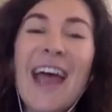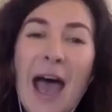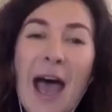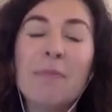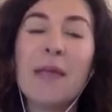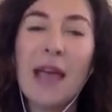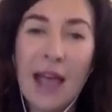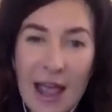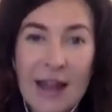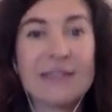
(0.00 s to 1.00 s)
and
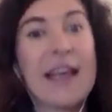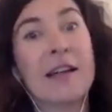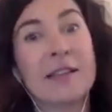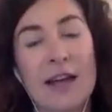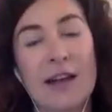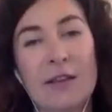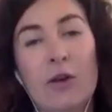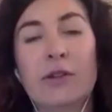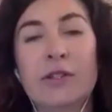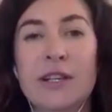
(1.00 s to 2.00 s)
it's outside of the
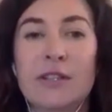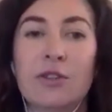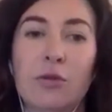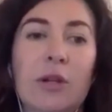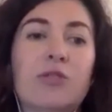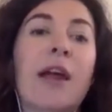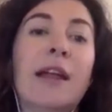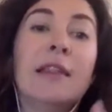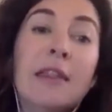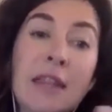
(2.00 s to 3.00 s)
context of toilet training.